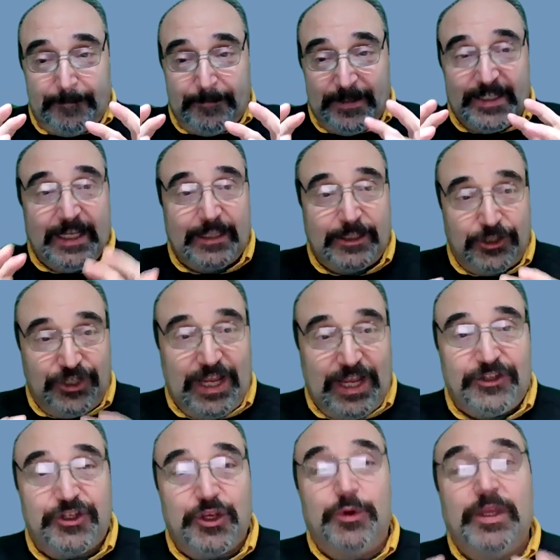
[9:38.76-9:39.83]

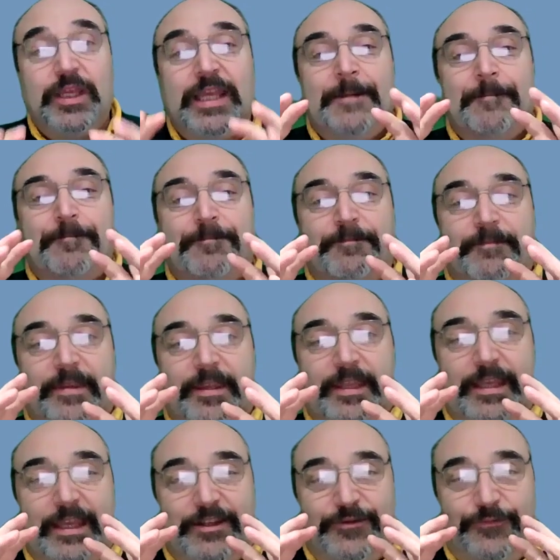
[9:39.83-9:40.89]
Intellichat. So
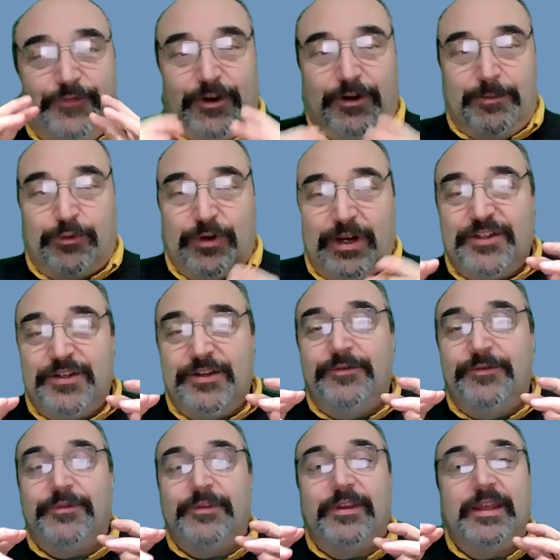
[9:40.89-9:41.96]
it's very
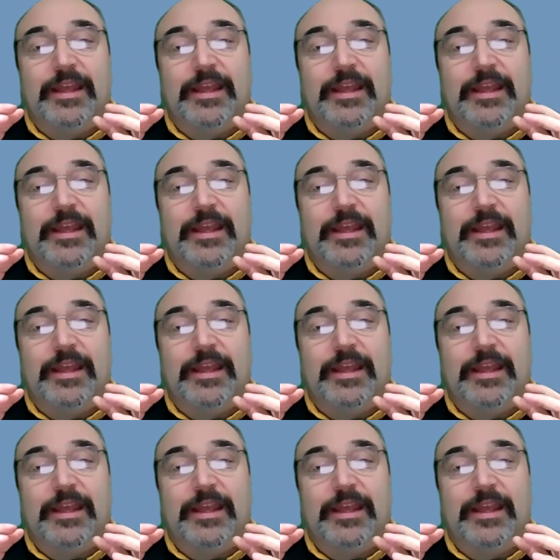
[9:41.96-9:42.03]
impressive,